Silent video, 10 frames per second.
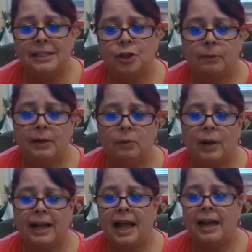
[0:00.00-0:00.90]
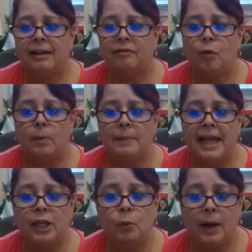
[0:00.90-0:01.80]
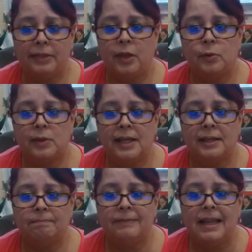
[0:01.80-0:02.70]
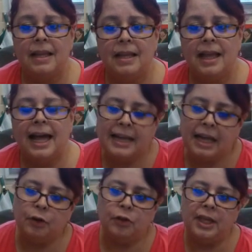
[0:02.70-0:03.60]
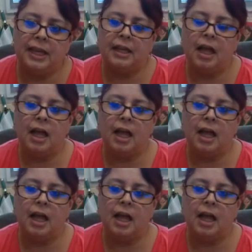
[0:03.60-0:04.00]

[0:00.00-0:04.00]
determine what kind of format you want those in. Another thing,